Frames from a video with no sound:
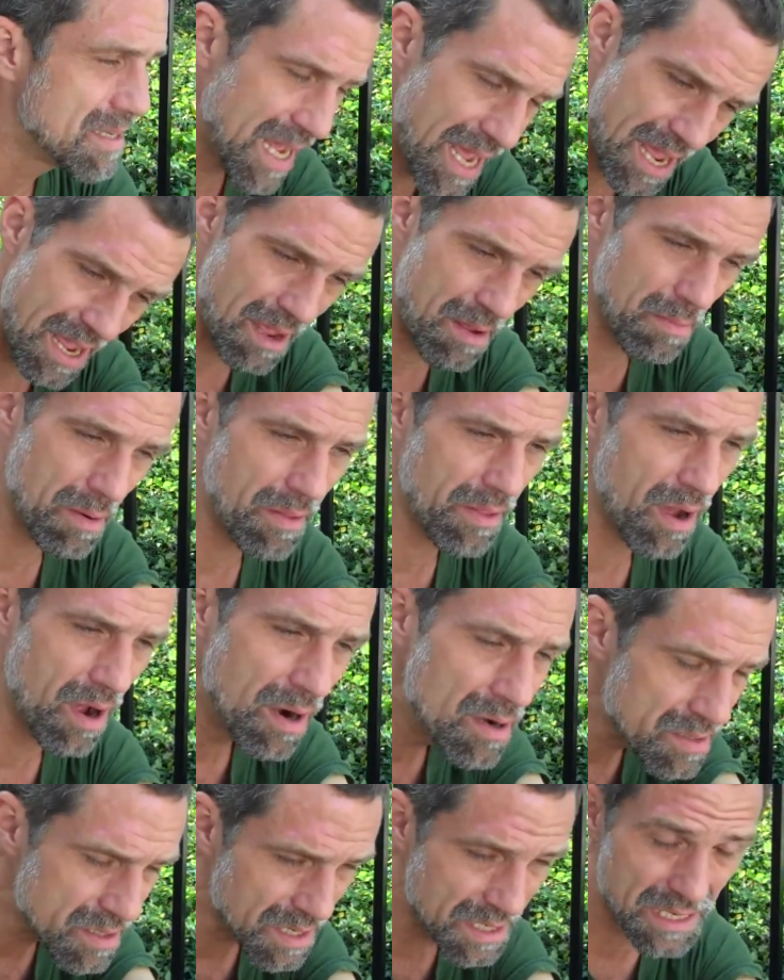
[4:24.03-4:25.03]
day by the
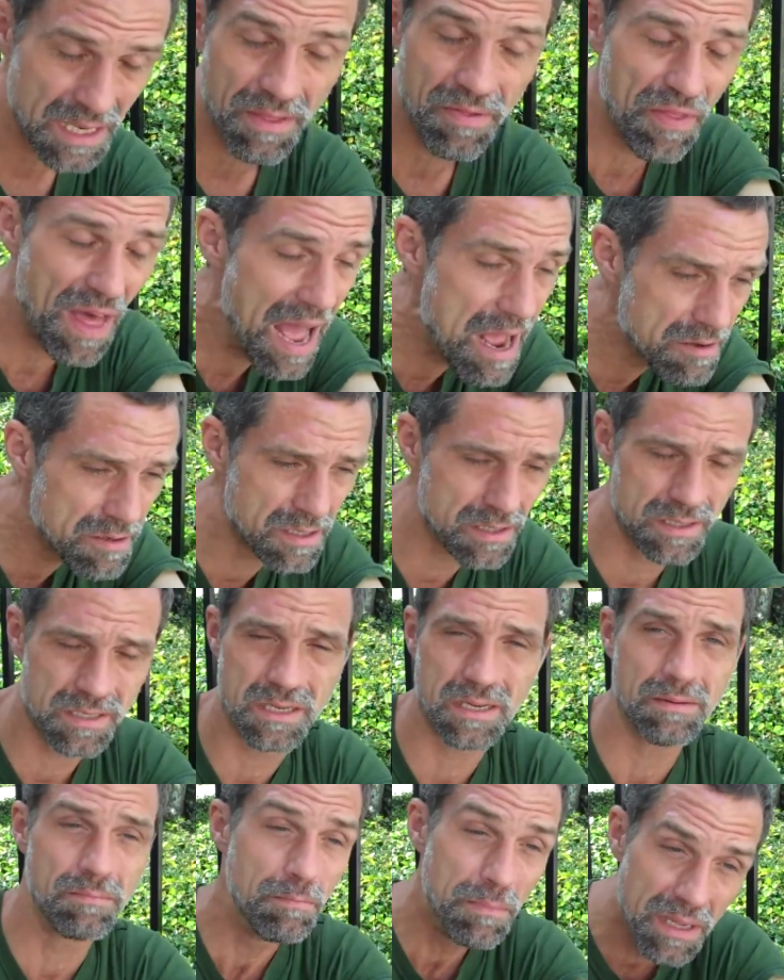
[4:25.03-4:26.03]
hundreds and
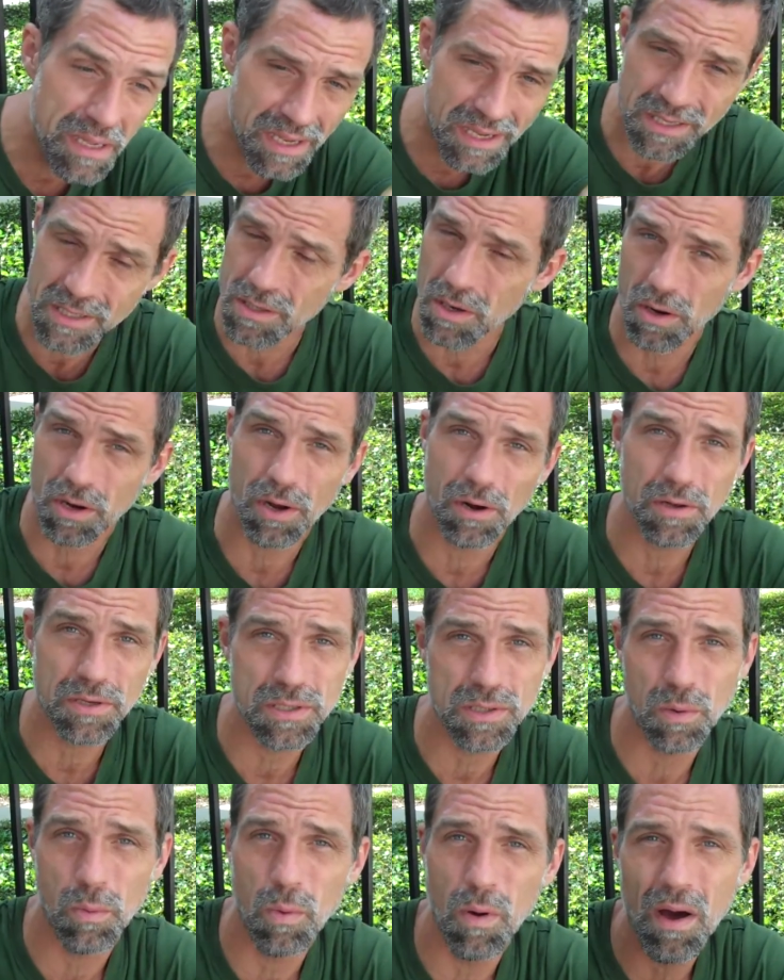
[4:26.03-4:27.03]
thousands and millions
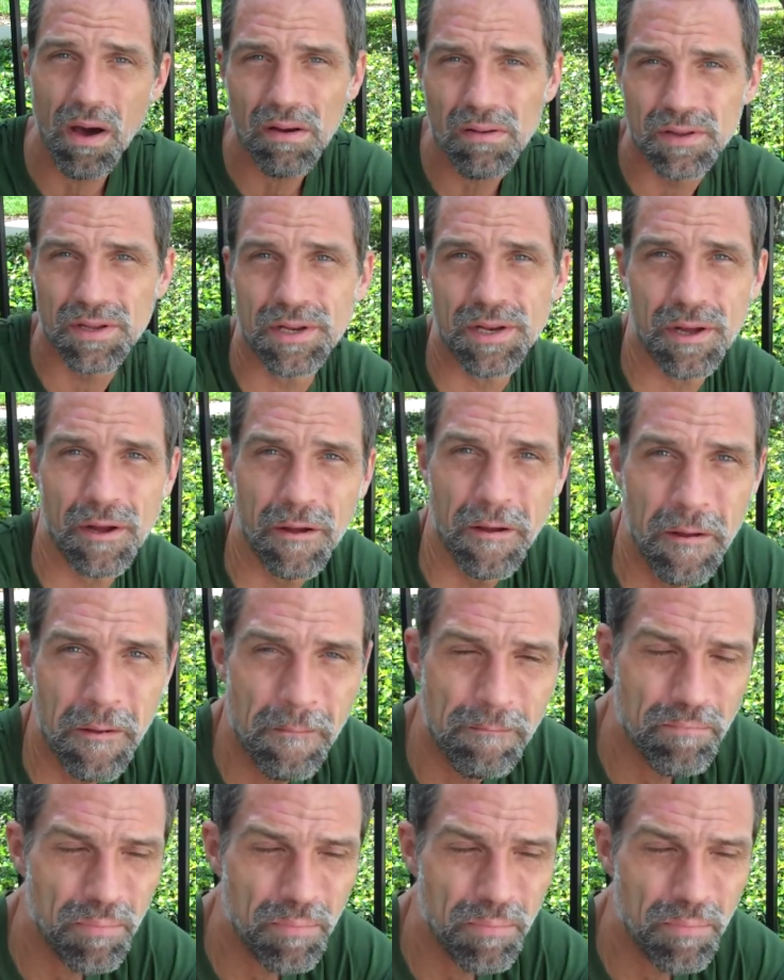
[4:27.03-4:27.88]
across the world, you know.